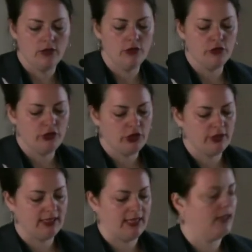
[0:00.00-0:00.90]
New
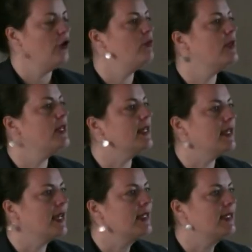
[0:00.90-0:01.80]
Jersey, opened
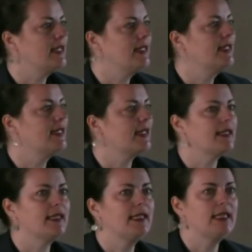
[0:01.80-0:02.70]
in
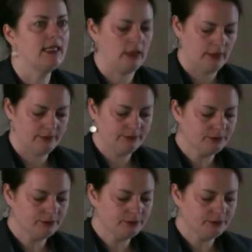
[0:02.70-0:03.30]
1916.